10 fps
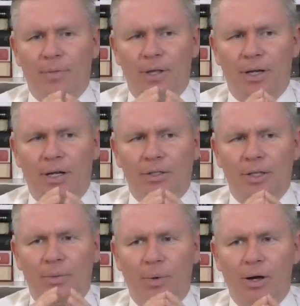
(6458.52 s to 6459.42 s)
and as
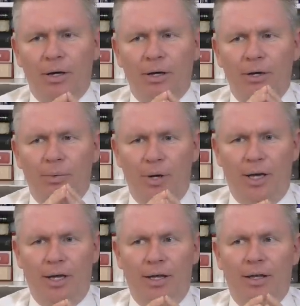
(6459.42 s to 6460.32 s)
they walk
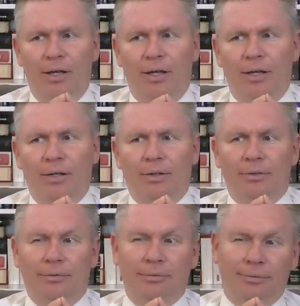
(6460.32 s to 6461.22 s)
away,
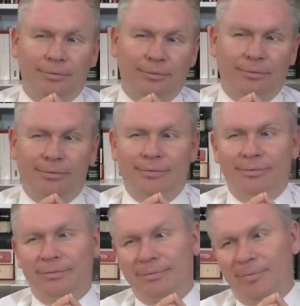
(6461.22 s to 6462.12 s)
hmm,
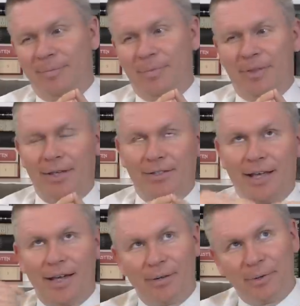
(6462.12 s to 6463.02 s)

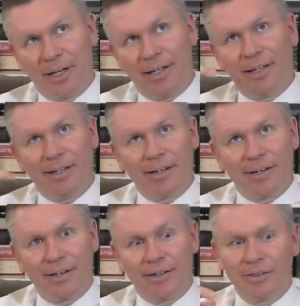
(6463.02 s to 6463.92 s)
Isaiah ringing in their
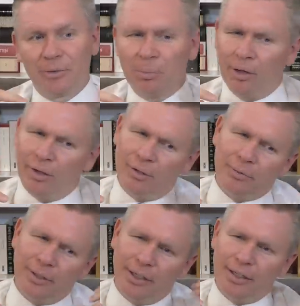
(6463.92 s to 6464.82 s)
ears, Paul
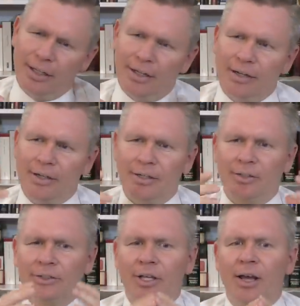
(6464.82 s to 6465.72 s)
ringing in their
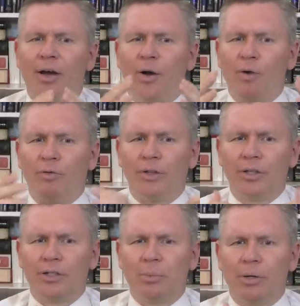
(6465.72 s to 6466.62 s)
ears, hopefully
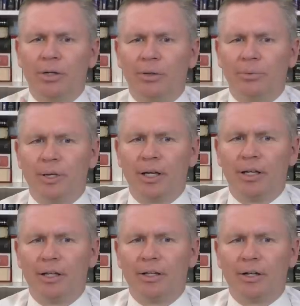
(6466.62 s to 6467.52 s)
the Spirit
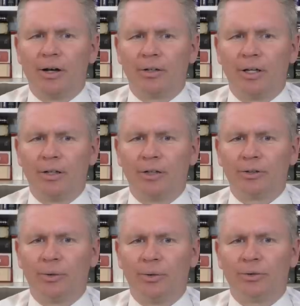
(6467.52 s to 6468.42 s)
ringing in their, in their
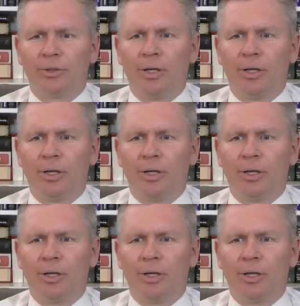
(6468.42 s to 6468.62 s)
souls.